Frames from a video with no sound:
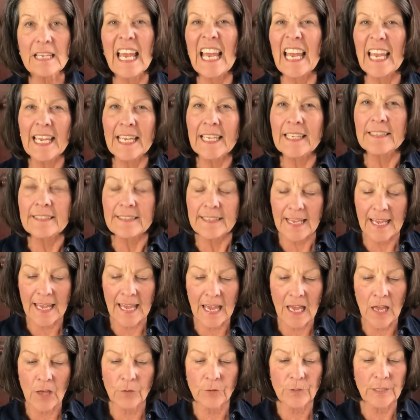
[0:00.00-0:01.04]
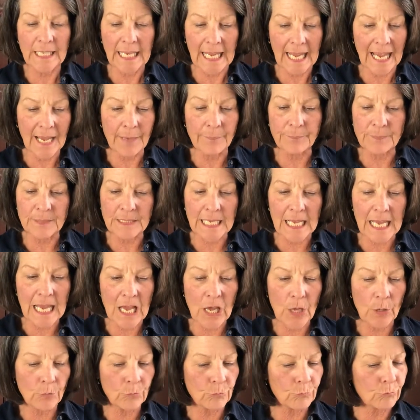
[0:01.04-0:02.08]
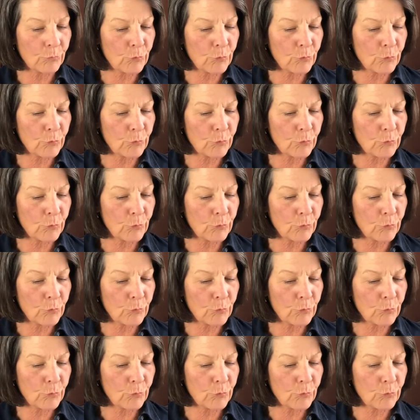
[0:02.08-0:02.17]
head down, cap down,